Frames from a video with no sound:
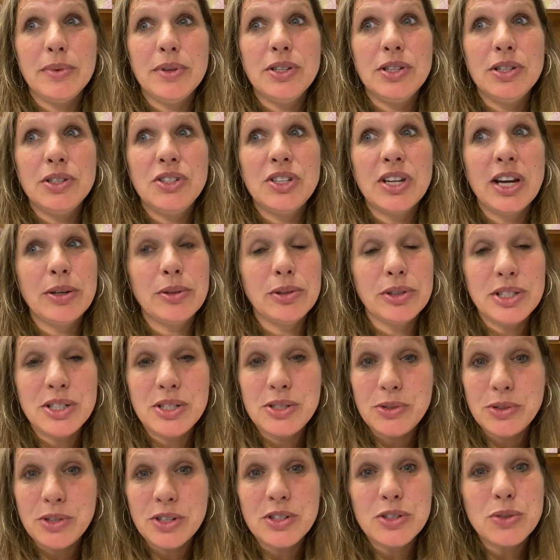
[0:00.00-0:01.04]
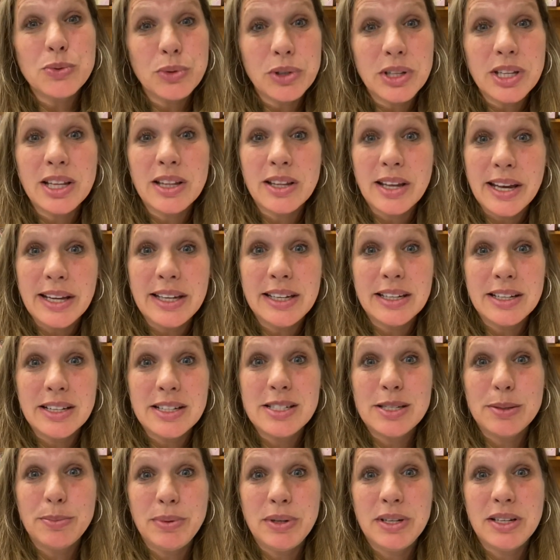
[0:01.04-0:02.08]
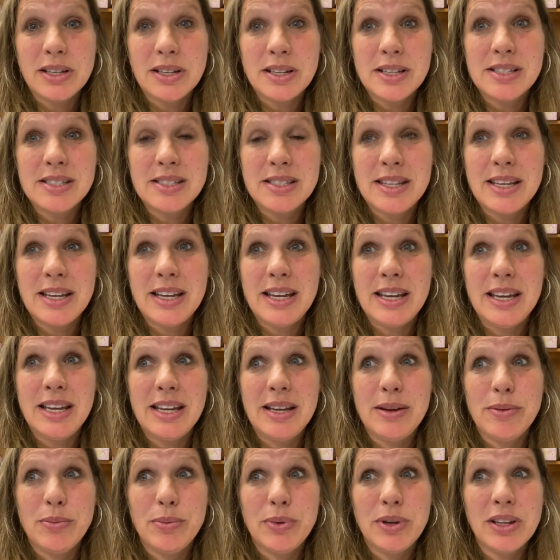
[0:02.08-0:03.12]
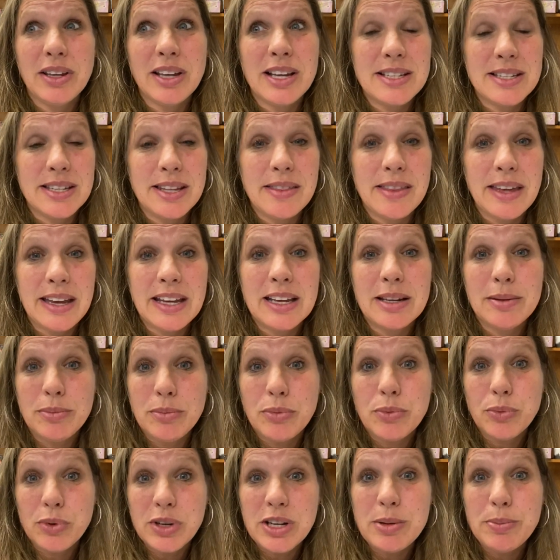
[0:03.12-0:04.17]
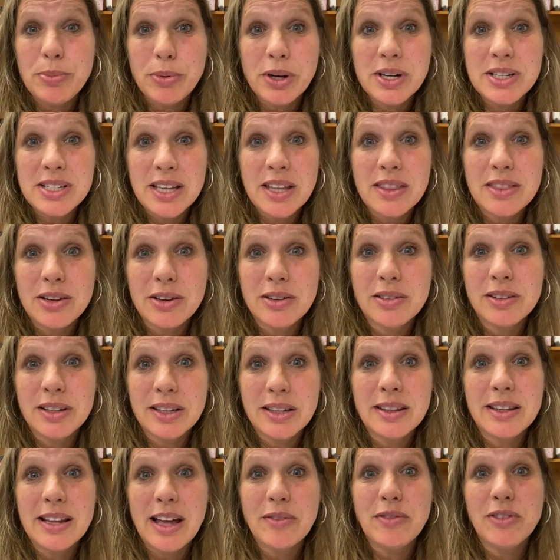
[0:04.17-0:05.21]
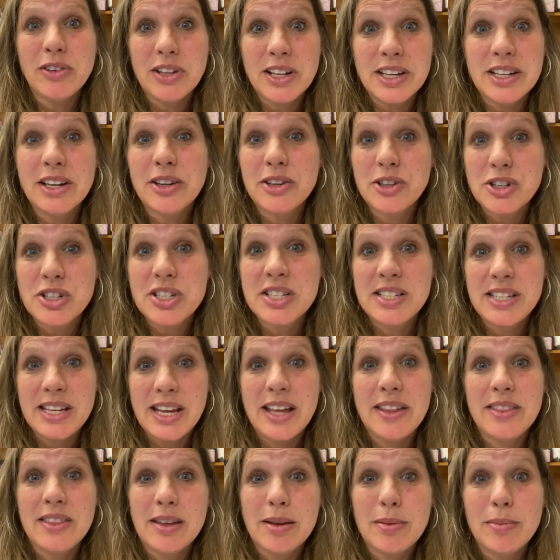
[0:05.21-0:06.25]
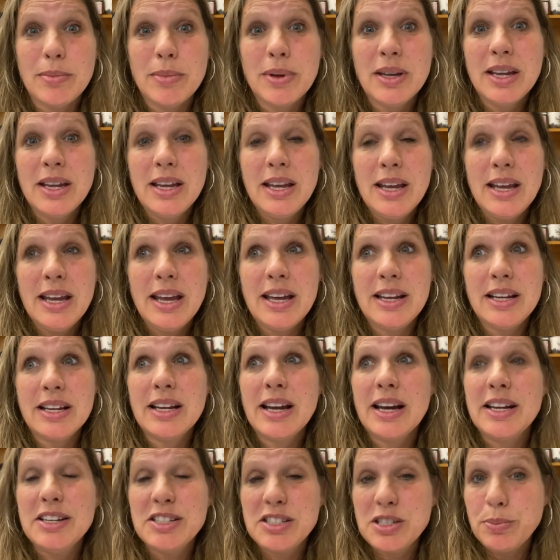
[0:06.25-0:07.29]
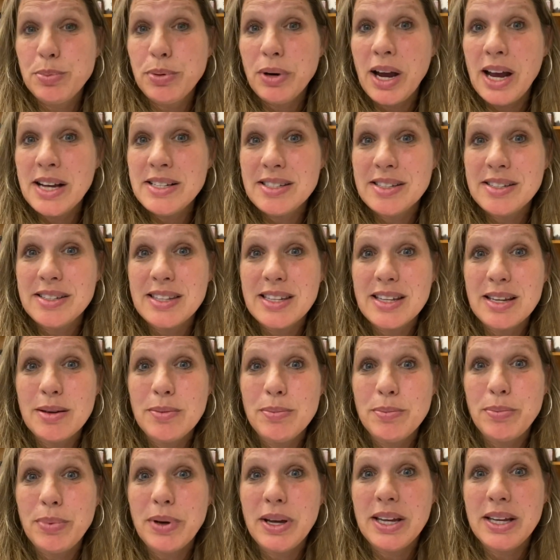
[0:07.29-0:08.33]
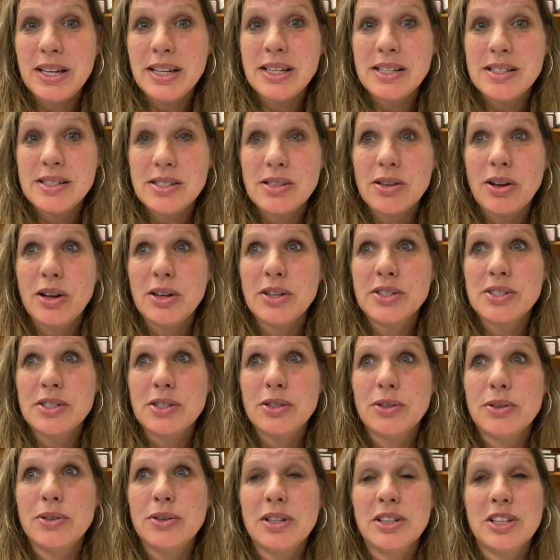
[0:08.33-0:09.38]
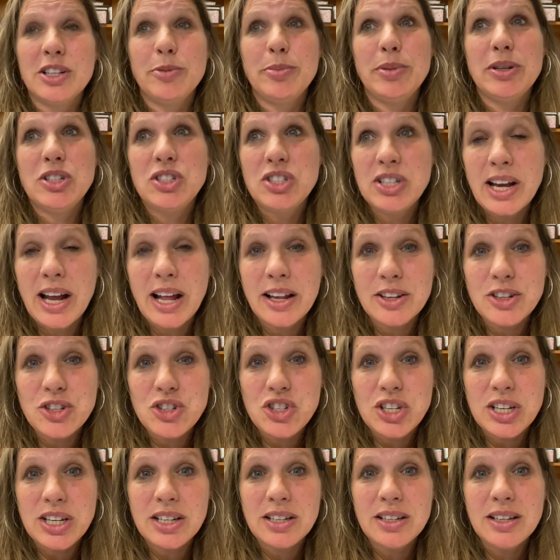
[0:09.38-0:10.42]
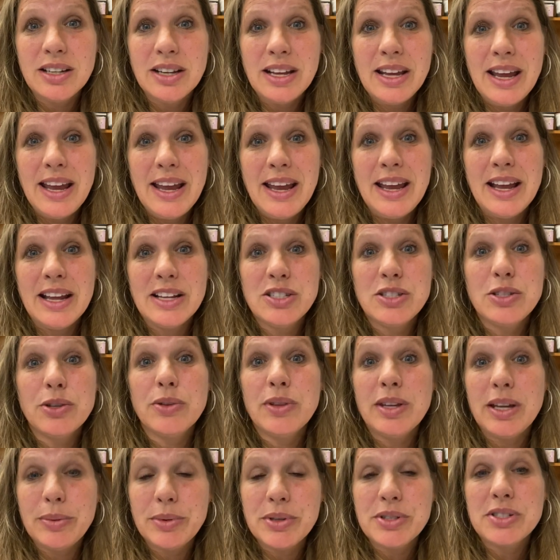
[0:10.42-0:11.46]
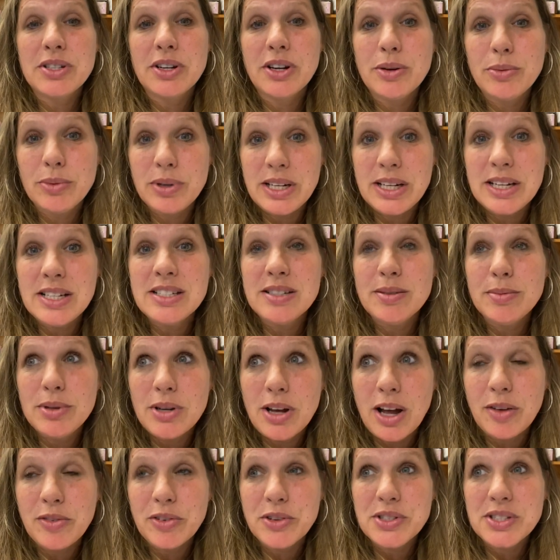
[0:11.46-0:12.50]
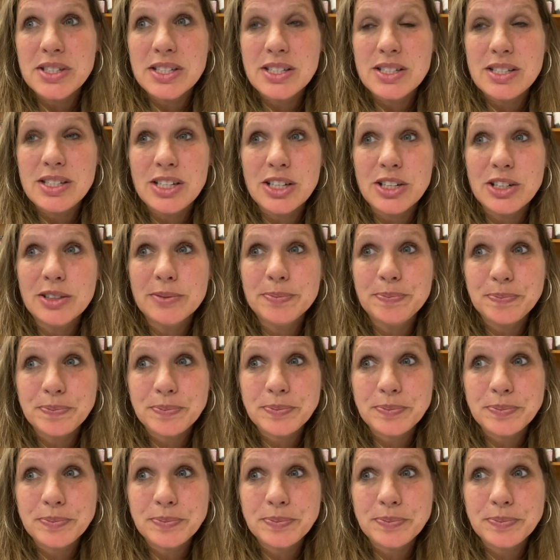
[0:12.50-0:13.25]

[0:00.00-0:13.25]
generally, students really like it because they realize that they can read books at their level and understand them. And it kind of surprises them, but it's also a little bit challenging. And so they will start reading some novels this year.